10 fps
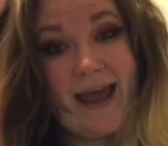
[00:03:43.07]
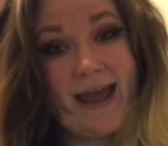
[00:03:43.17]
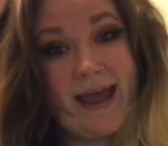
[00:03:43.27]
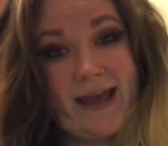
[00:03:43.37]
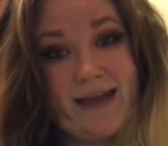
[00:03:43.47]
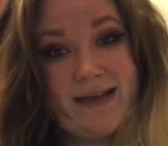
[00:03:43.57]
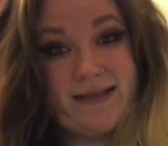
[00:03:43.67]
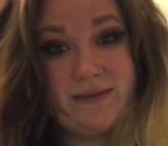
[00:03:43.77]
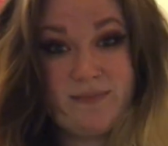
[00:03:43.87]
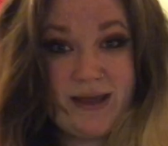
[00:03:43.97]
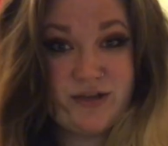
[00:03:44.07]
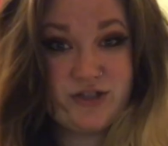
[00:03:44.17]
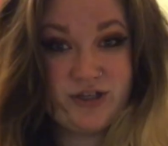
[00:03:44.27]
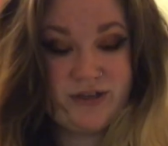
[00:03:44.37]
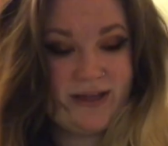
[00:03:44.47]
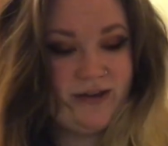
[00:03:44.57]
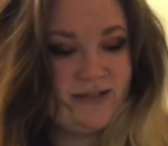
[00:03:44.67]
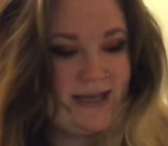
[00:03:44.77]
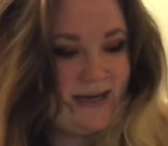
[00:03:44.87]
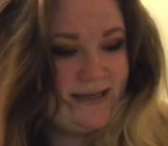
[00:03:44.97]
is make sure that your
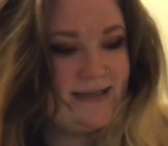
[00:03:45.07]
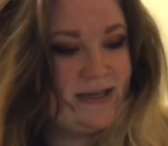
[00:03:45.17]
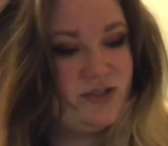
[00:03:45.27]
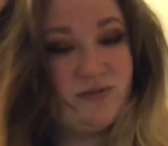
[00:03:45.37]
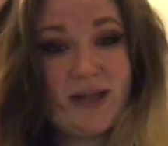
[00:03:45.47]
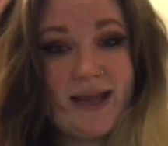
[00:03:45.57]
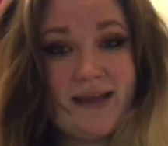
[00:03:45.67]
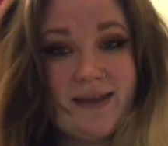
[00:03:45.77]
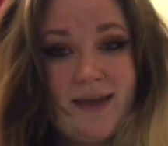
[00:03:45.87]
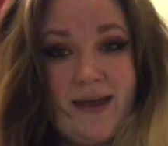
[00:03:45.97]
setting is as you like.